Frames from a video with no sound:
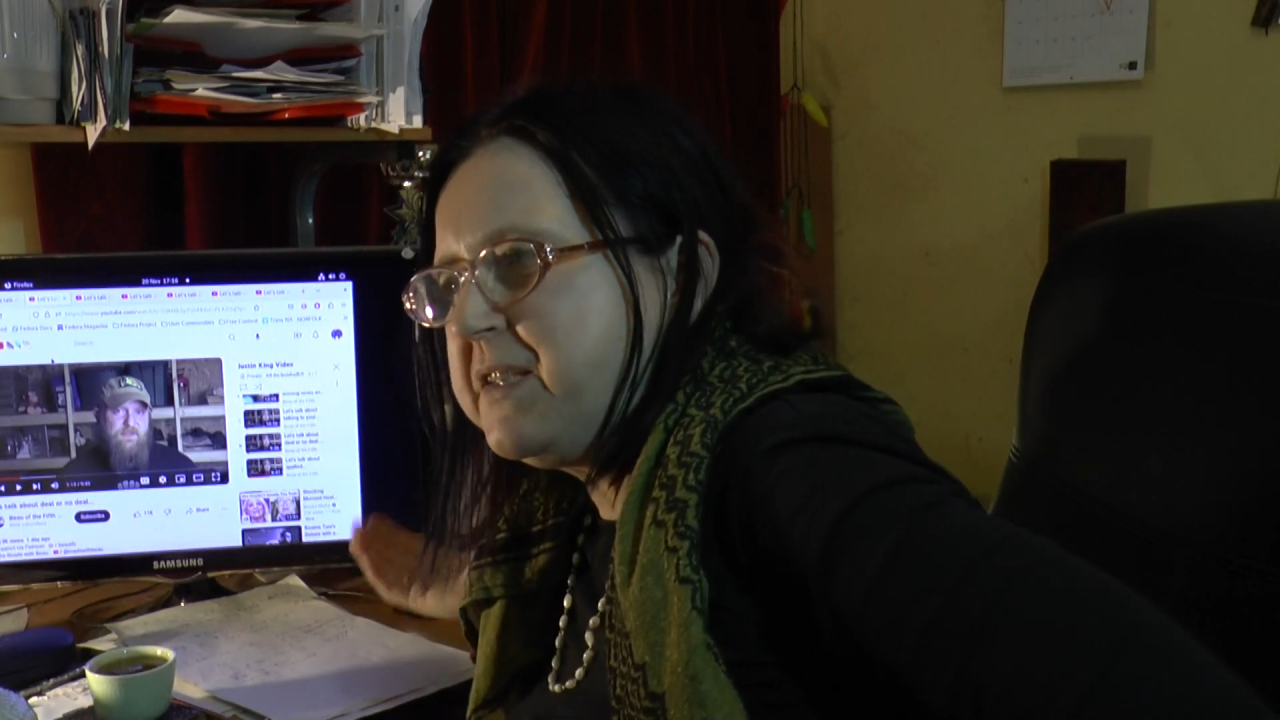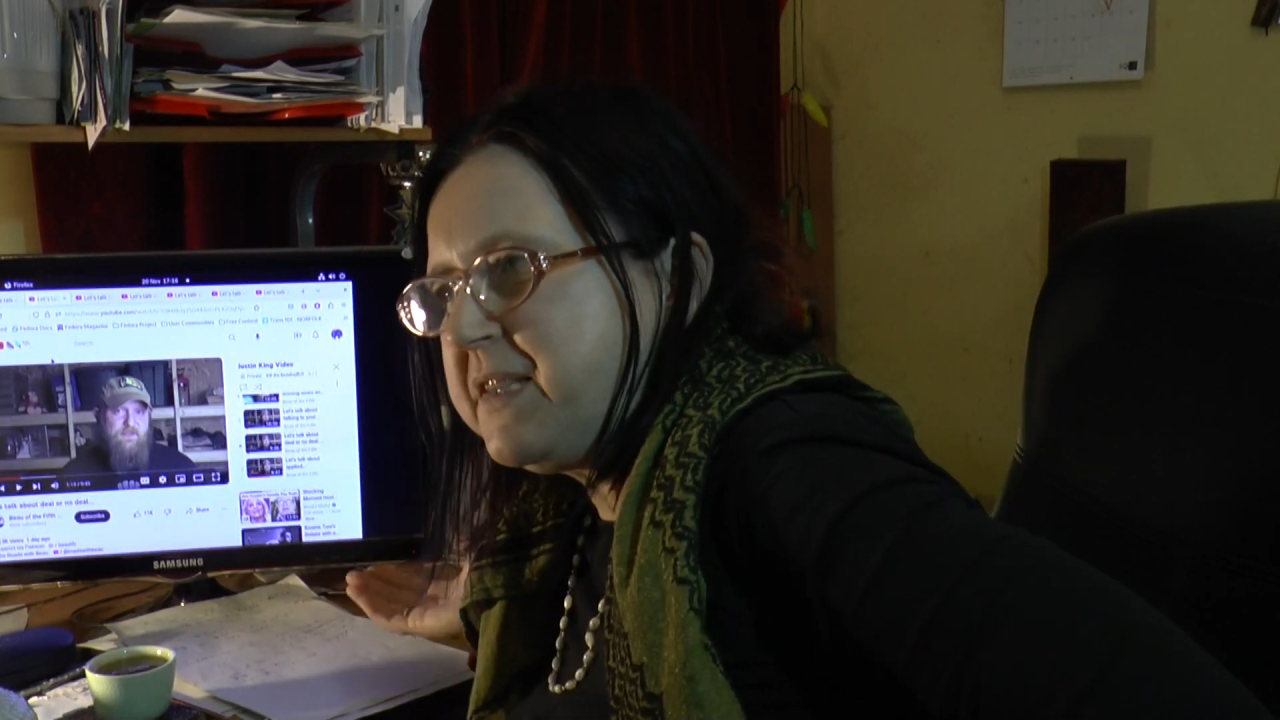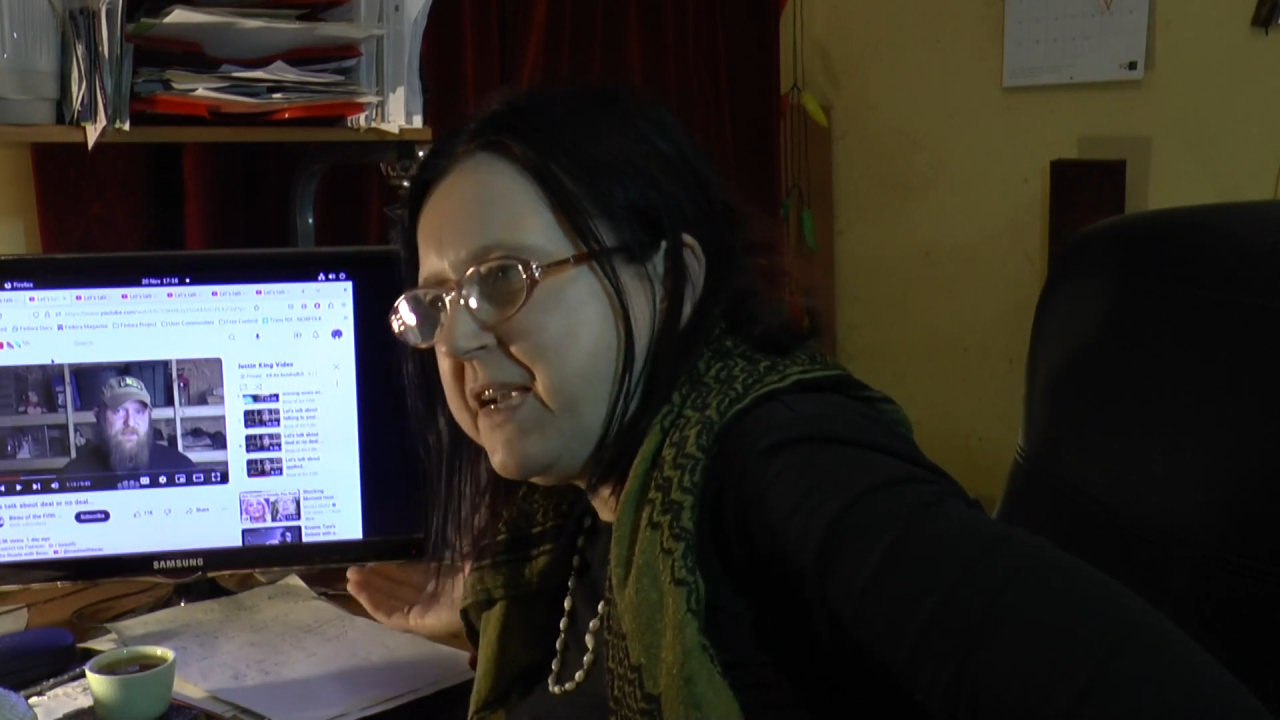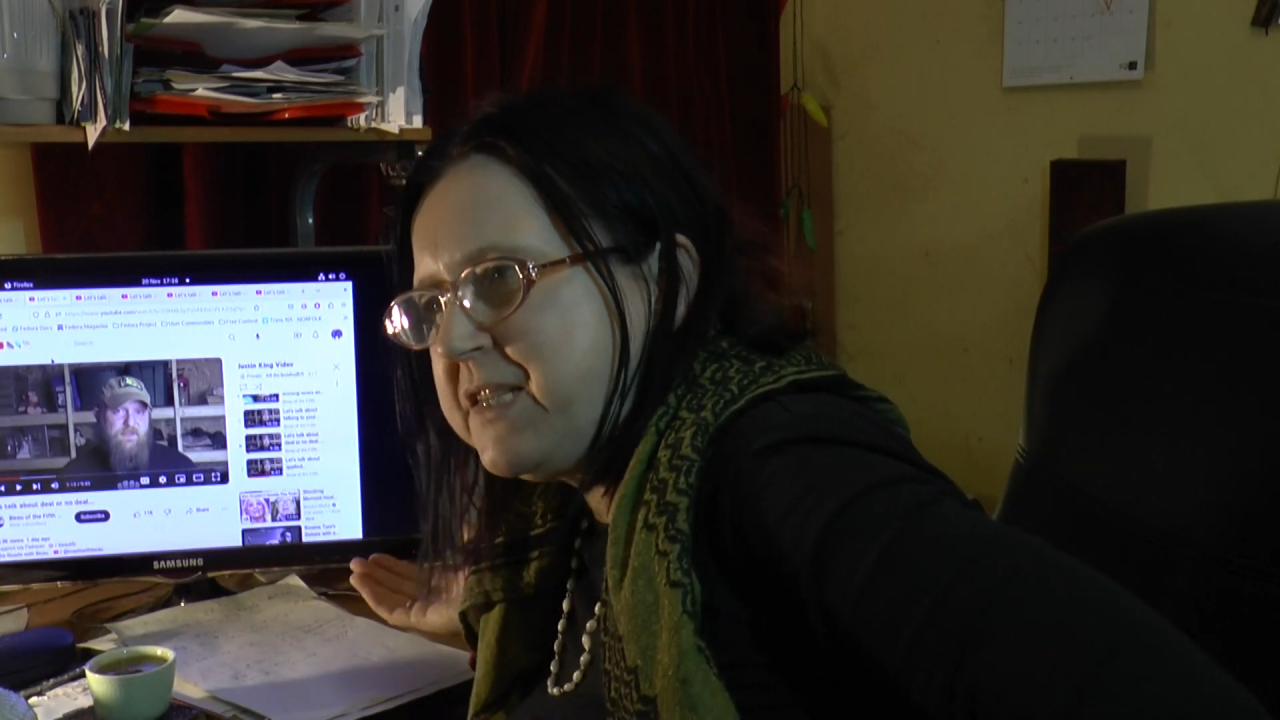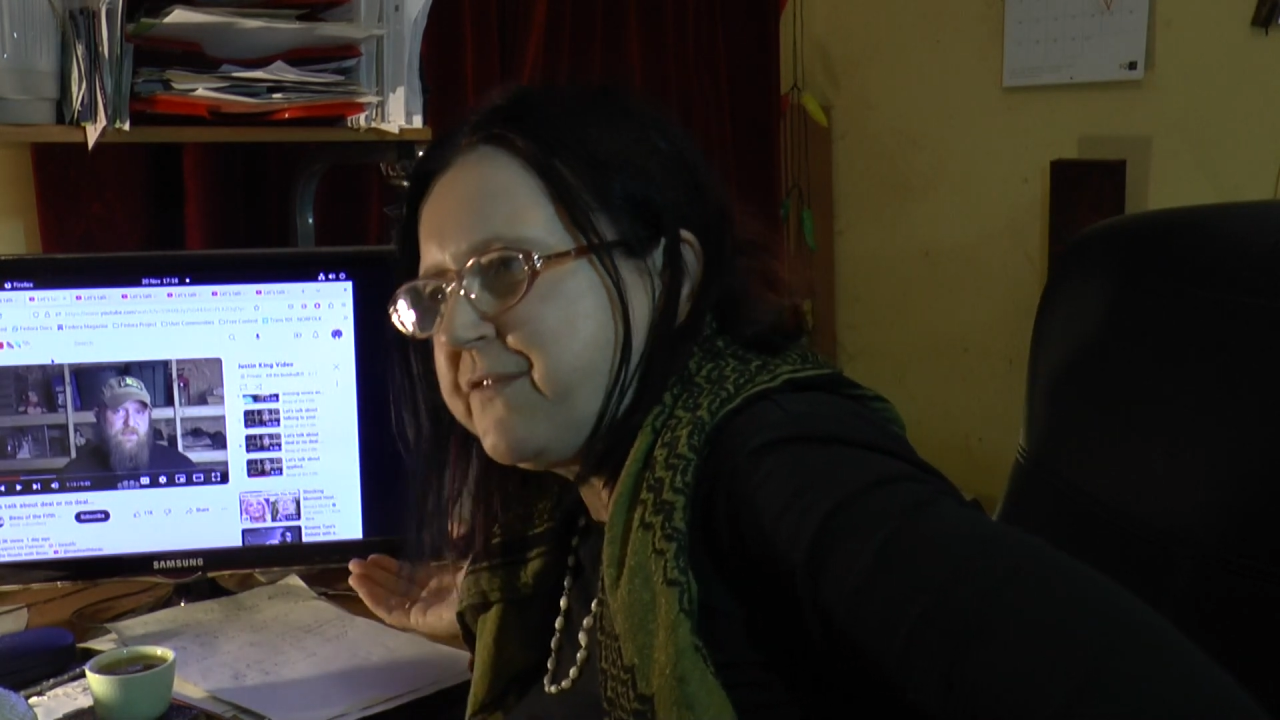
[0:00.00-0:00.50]

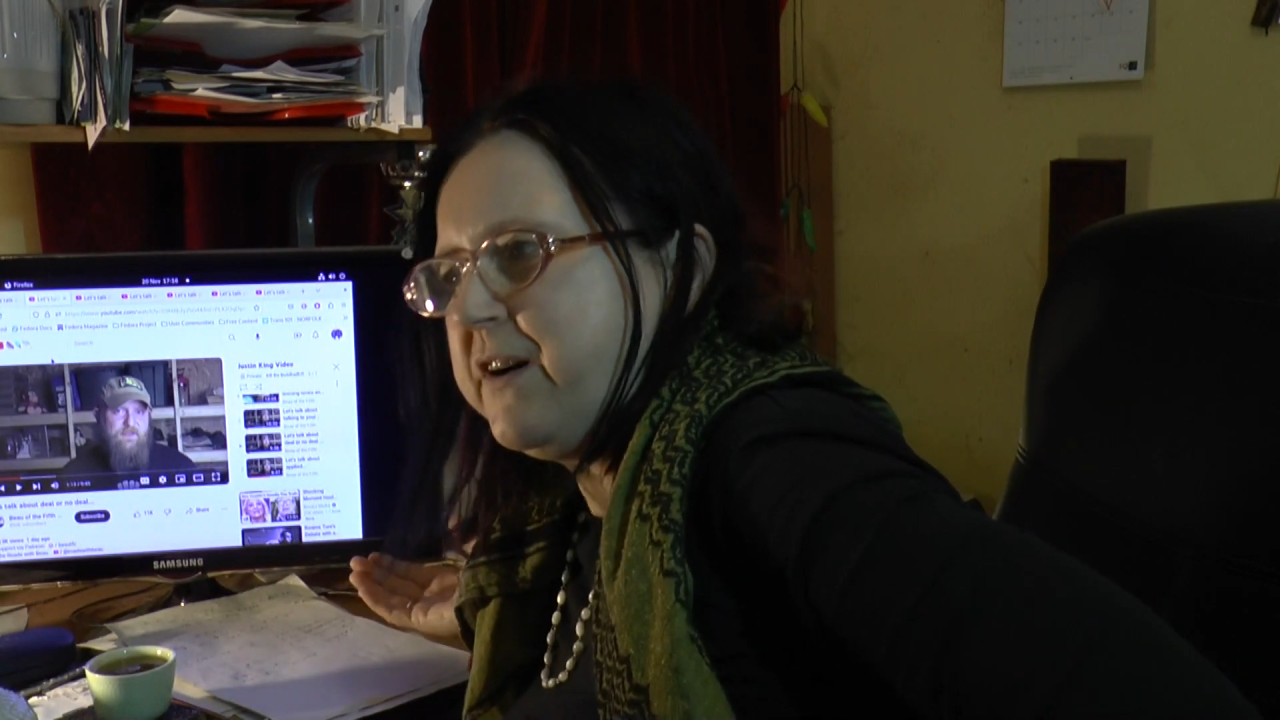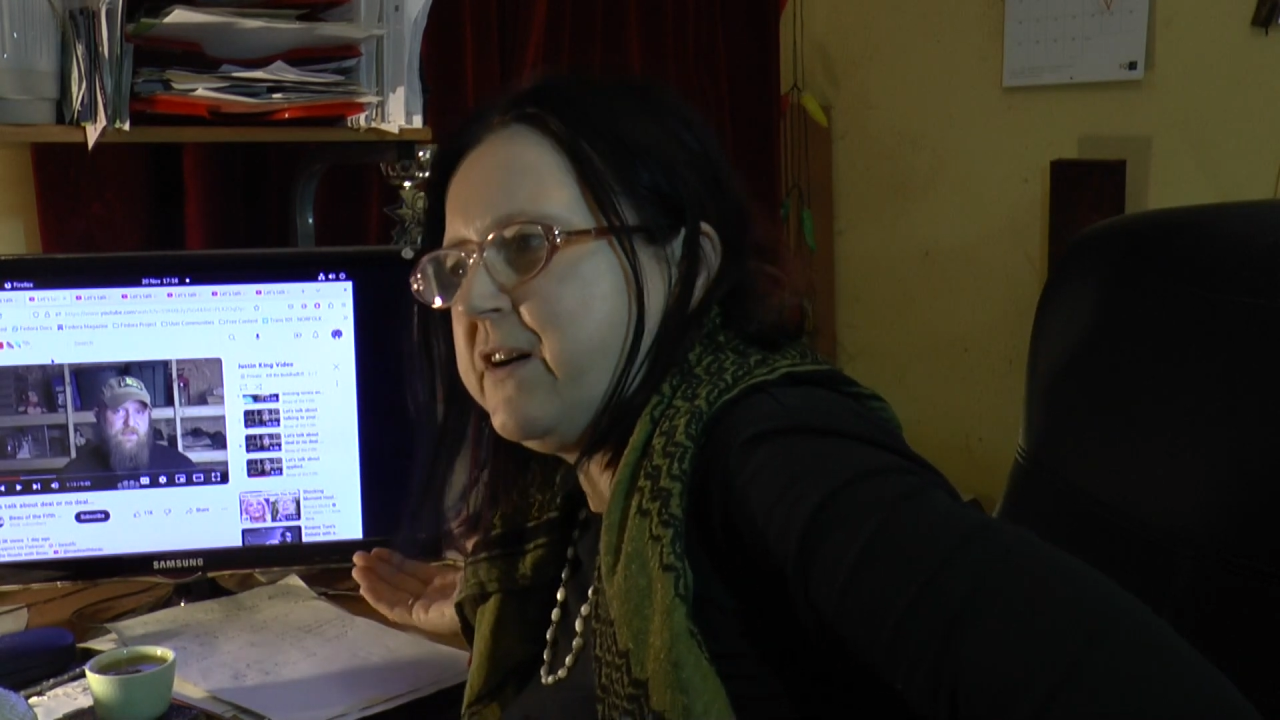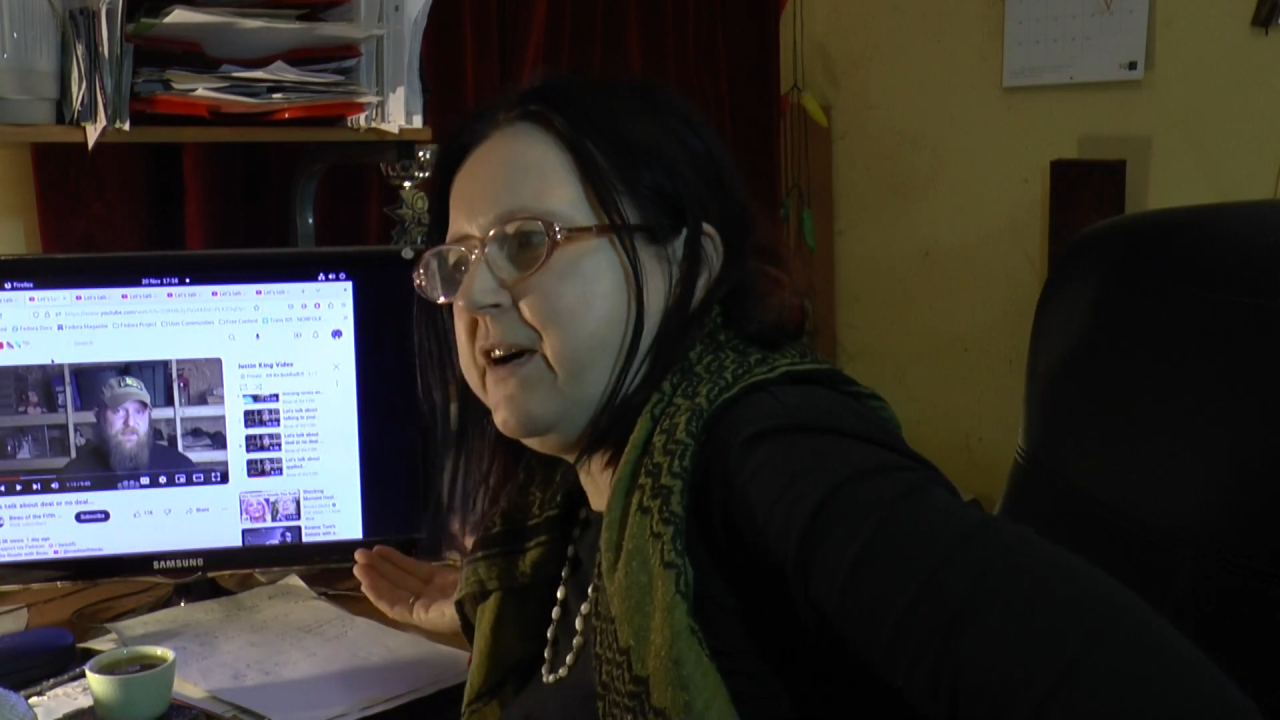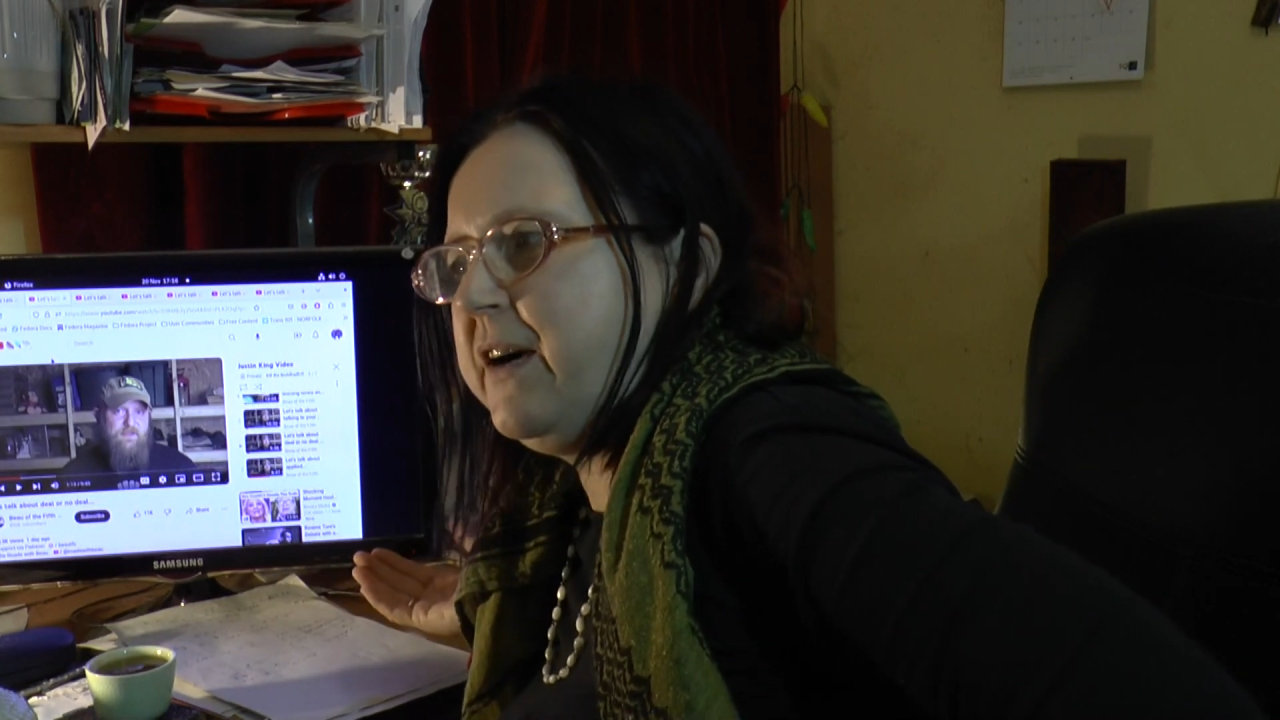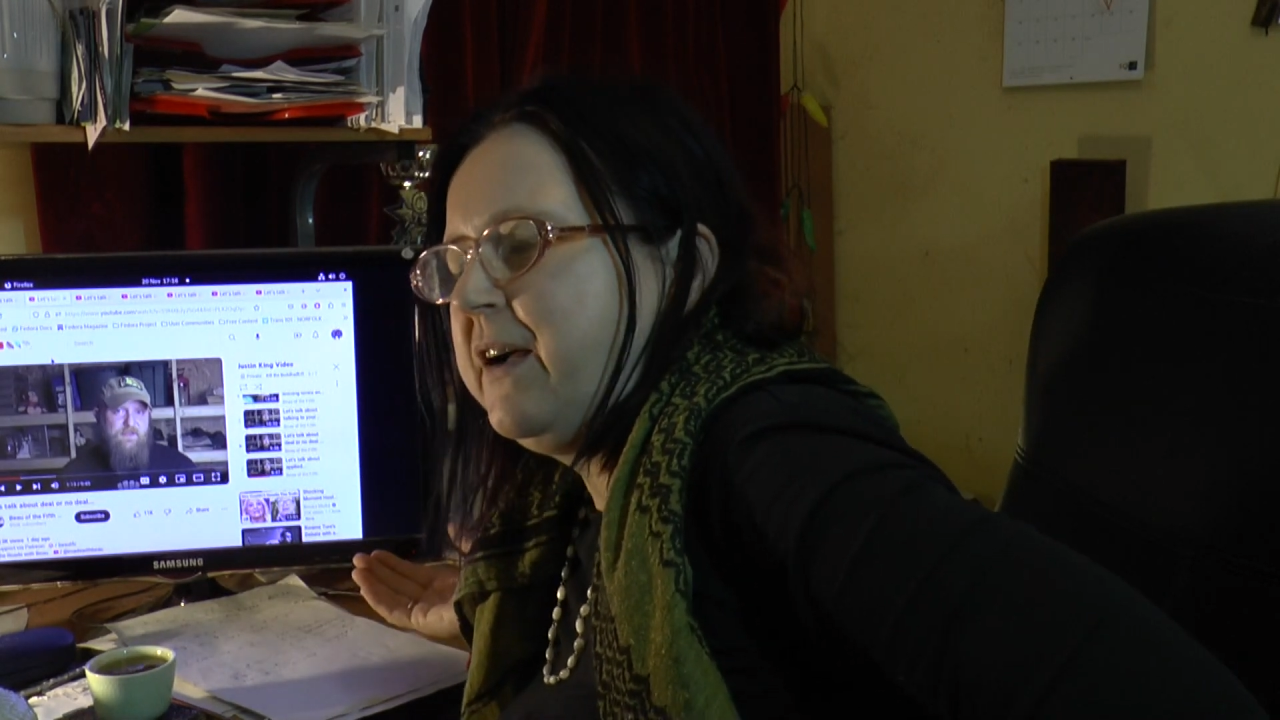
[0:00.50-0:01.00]

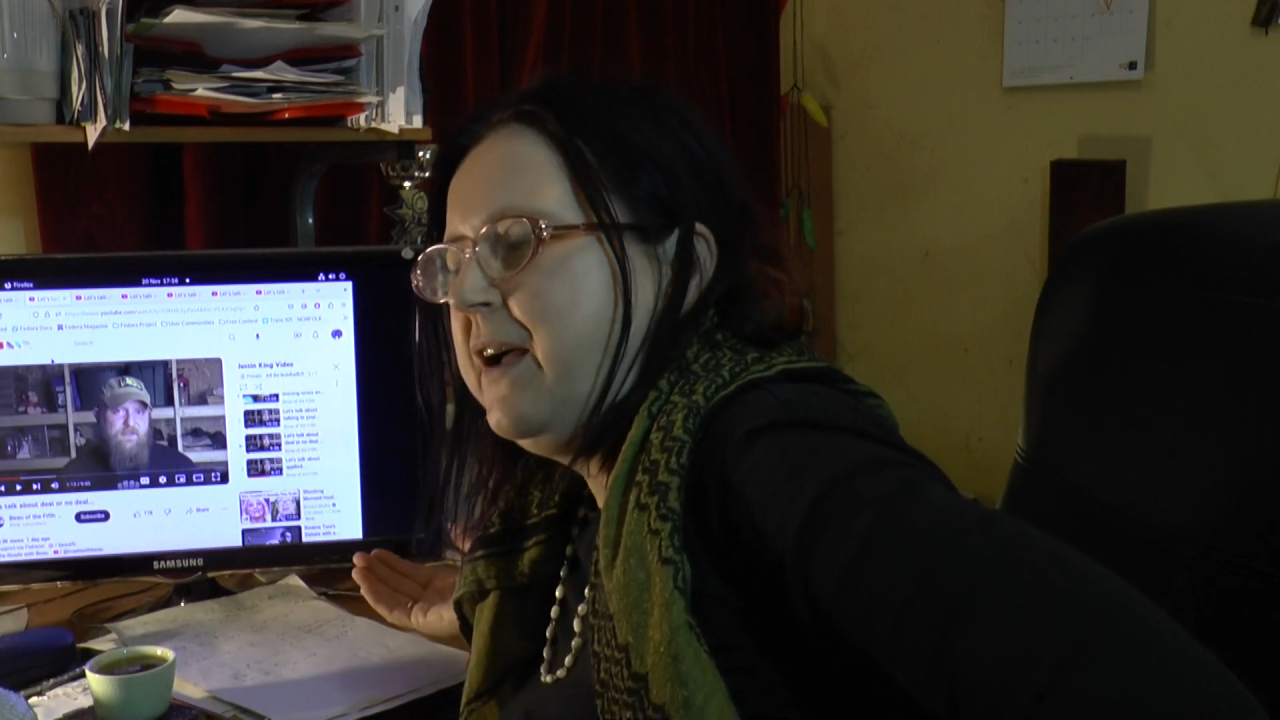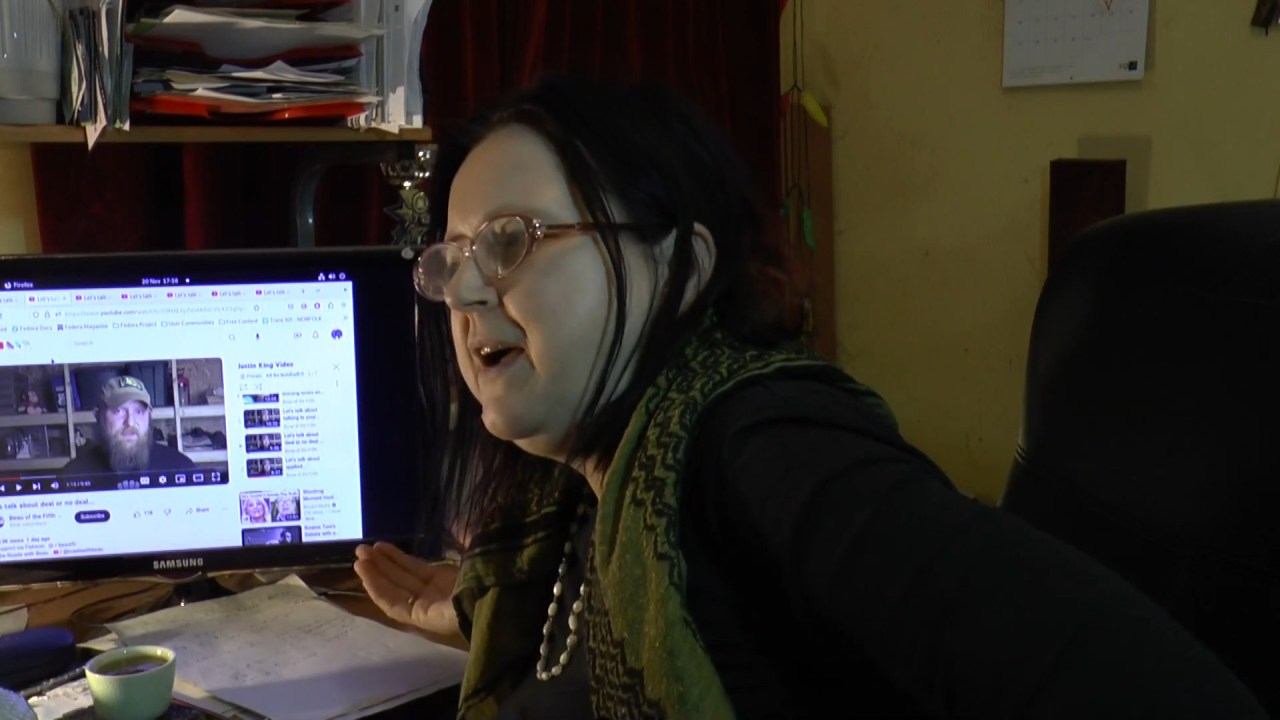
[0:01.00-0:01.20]
ceasefire.